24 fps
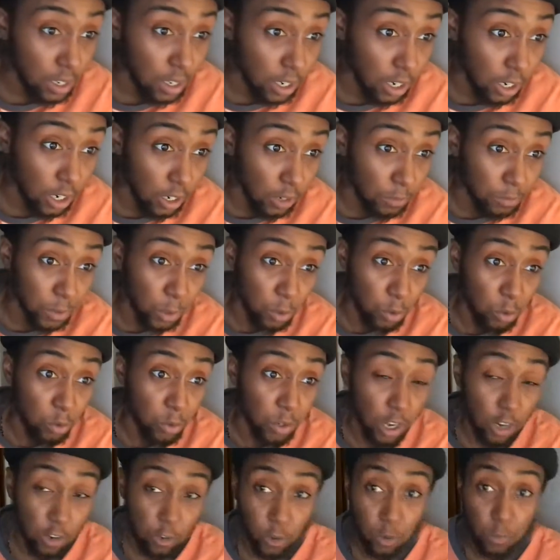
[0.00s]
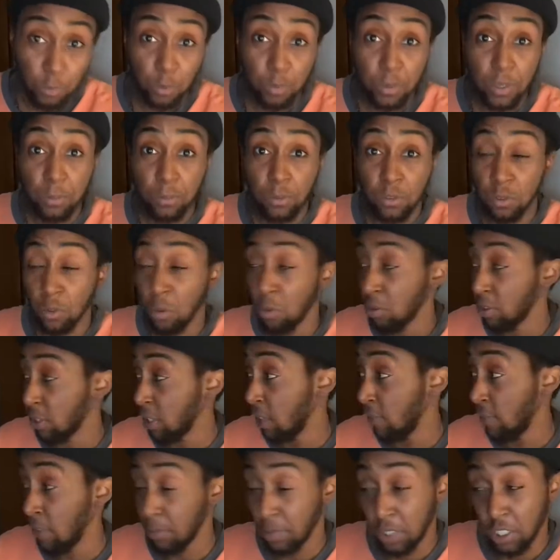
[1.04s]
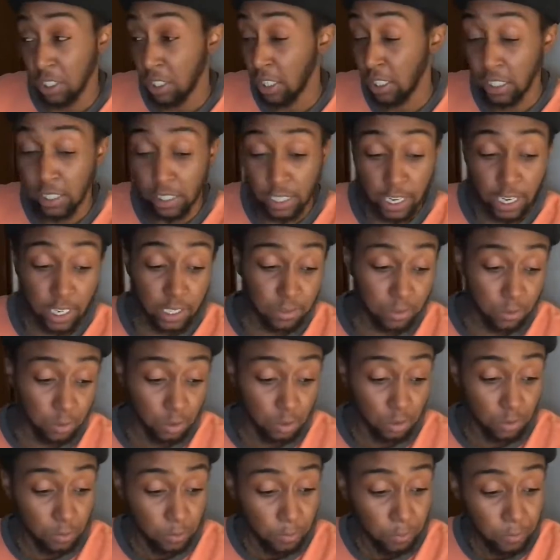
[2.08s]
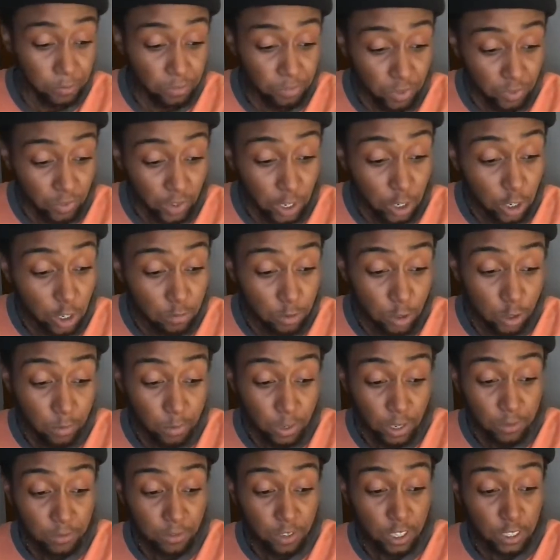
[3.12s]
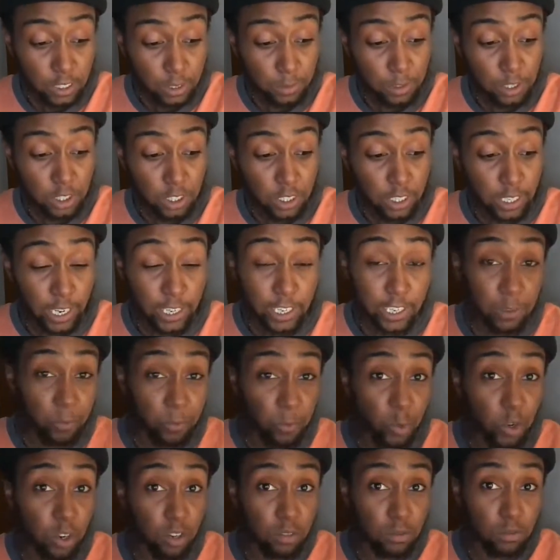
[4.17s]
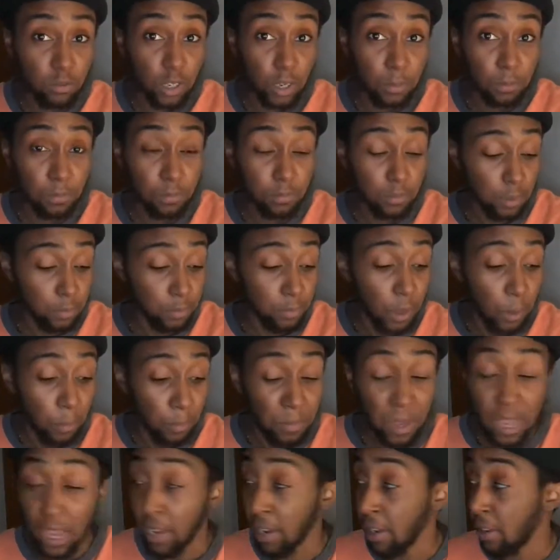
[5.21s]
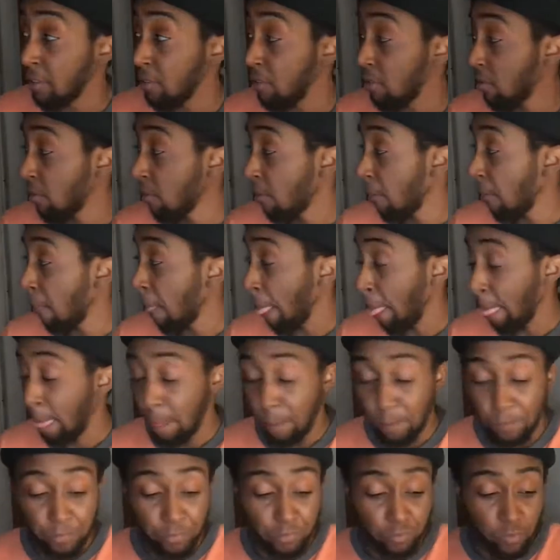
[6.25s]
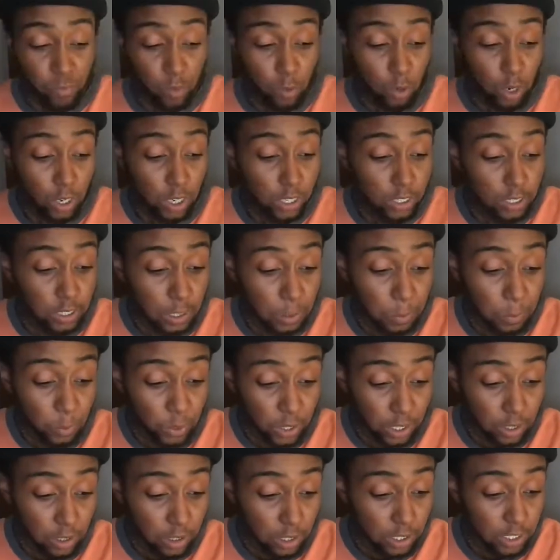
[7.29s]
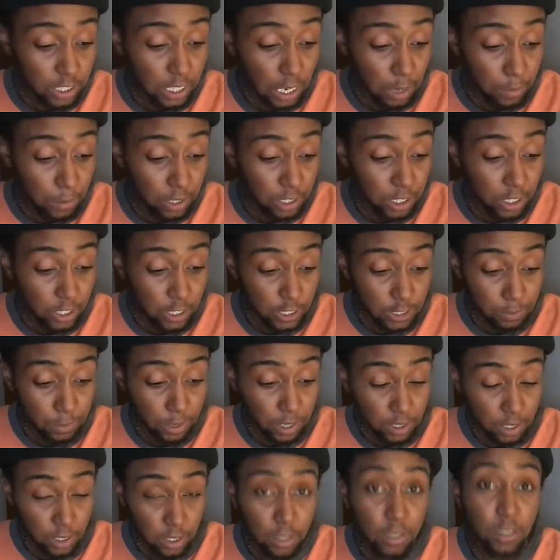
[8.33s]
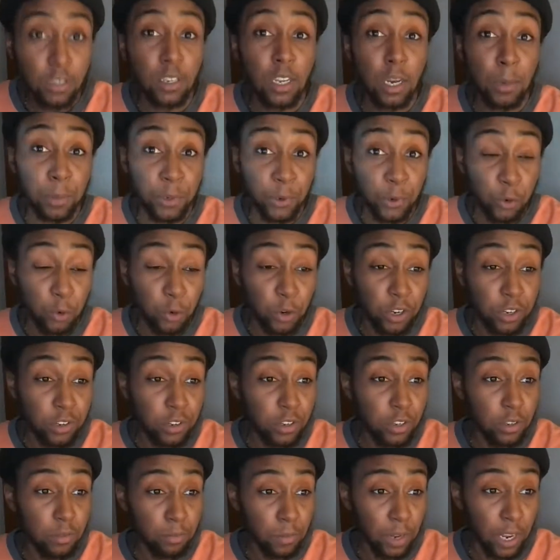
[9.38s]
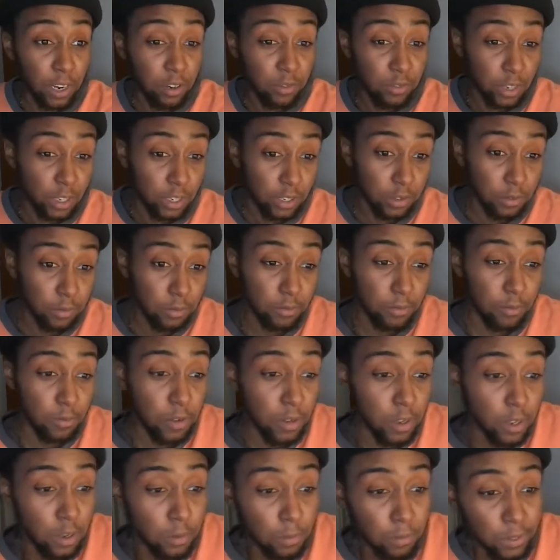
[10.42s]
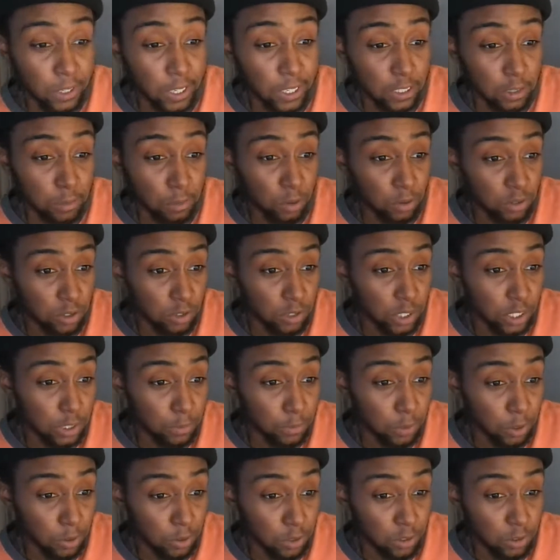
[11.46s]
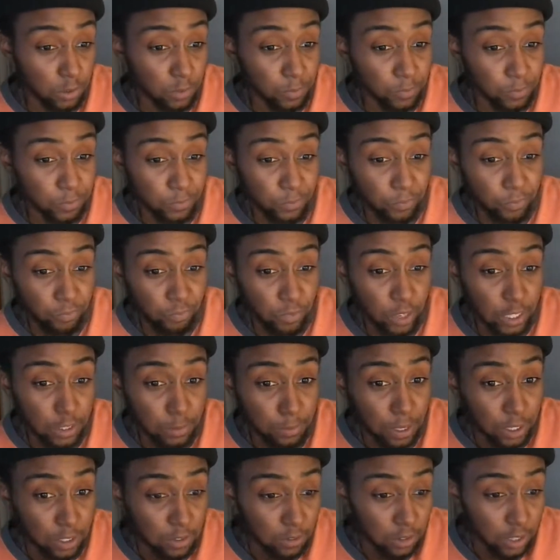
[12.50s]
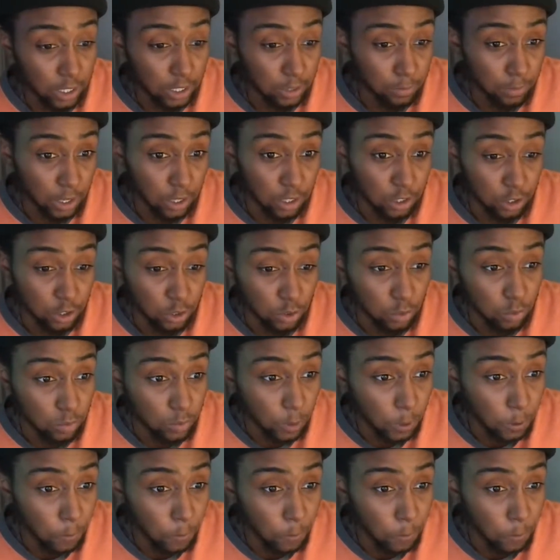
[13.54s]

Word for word: Um, don't go knocking up on people's doors, giving them shit they didn't ask for. If I come home and I find some shit that I didn't want, I'm, I'm mad. Well, I guess something went out at the time I didn't expect it. I'm annoyed, I'm aggravated. But that's a person. That's personal. That's my that's my issue.